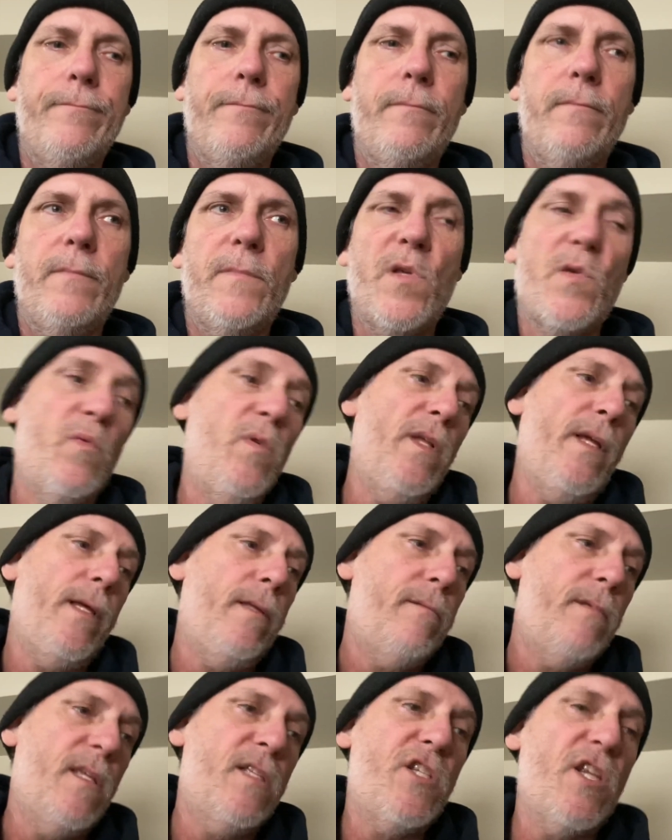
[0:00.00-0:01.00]
it's really,
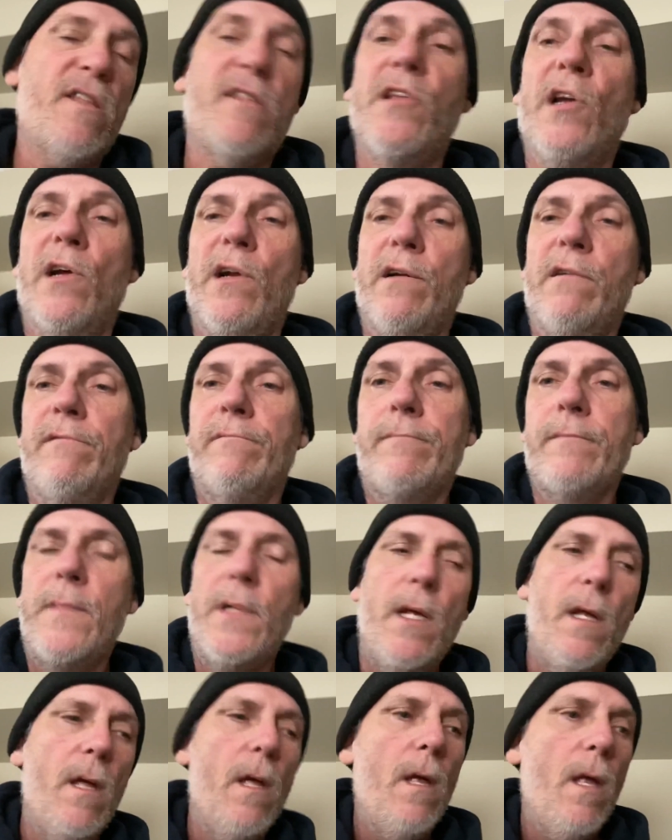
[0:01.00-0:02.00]
it's just dirt.
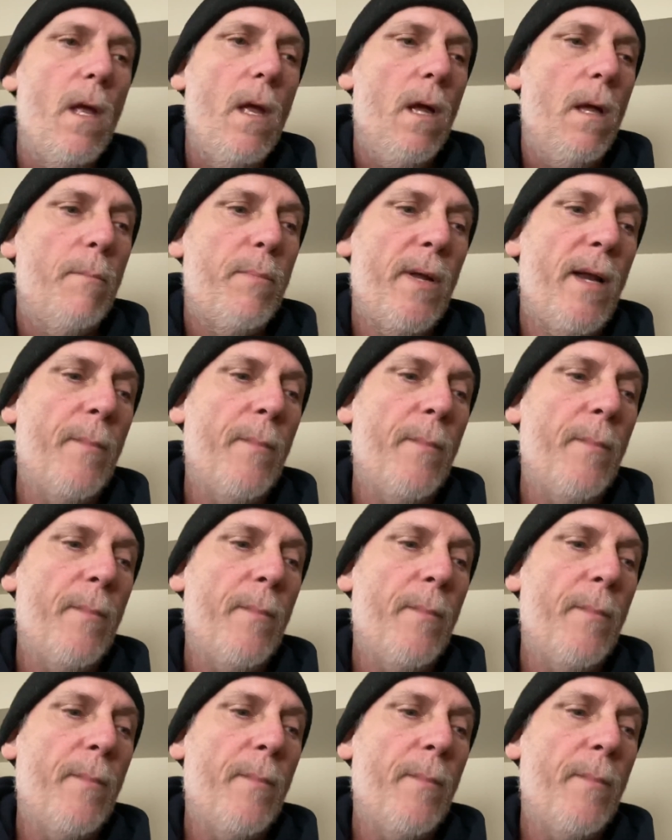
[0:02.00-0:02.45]
But